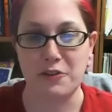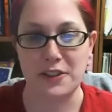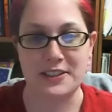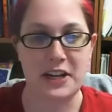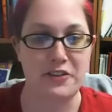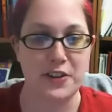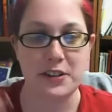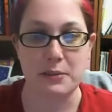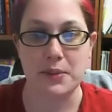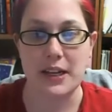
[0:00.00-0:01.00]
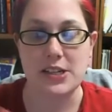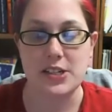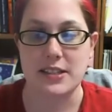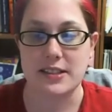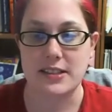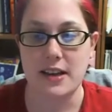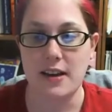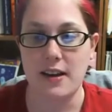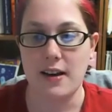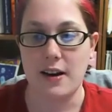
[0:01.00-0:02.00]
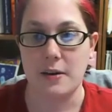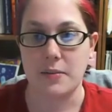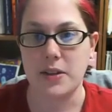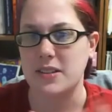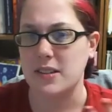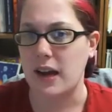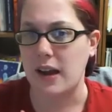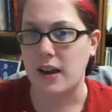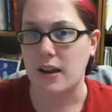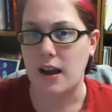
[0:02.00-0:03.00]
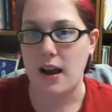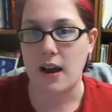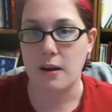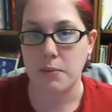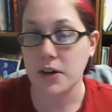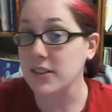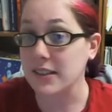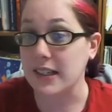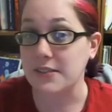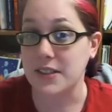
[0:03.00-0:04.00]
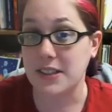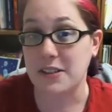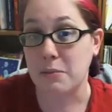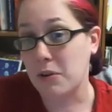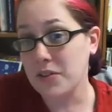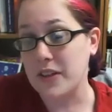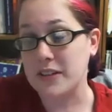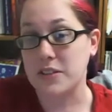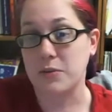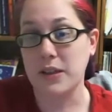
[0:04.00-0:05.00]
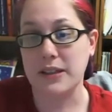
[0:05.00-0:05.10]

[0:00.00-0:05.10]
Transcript: philosophical implications. Because um, I personally I've seen it on both sides as well.